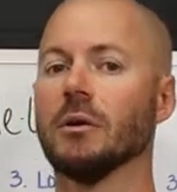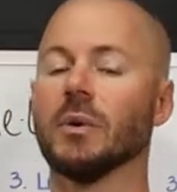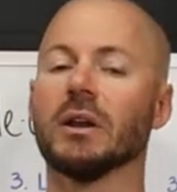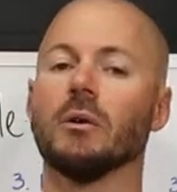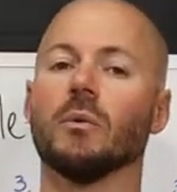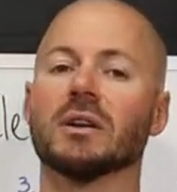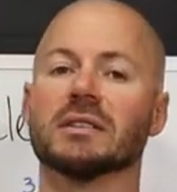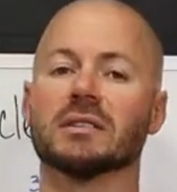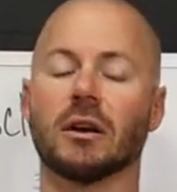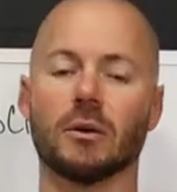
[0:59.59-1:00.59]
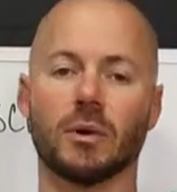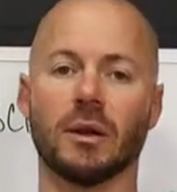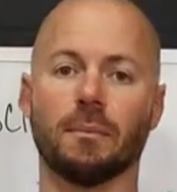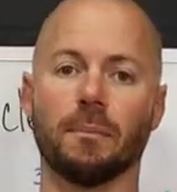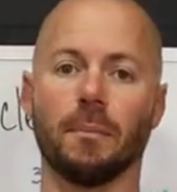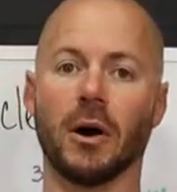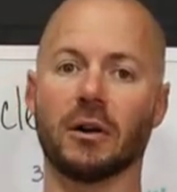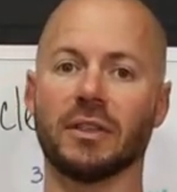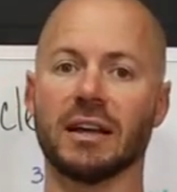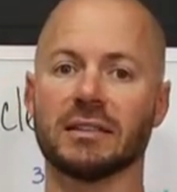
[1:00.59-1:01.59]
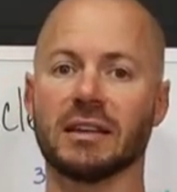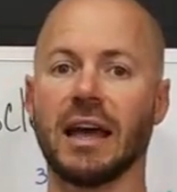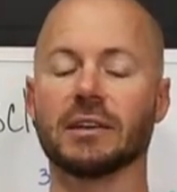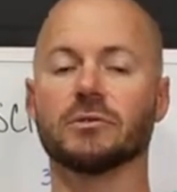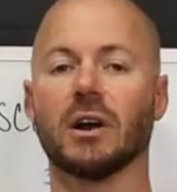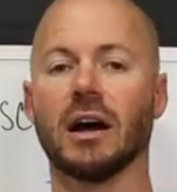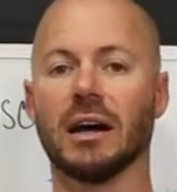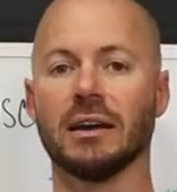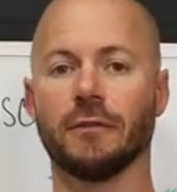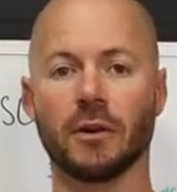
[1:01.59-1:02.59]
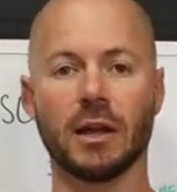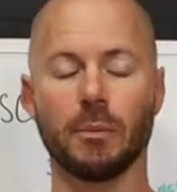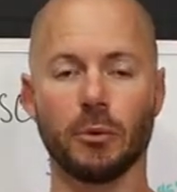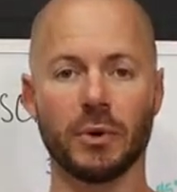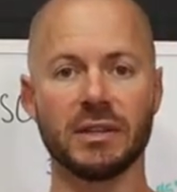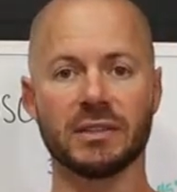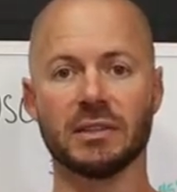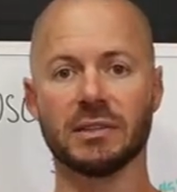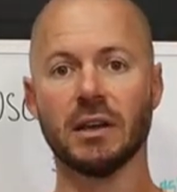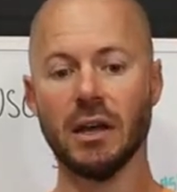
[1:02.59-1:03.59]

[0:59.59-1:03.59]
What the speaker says: We don't want to start with a bar that's extra high for a couple reasons,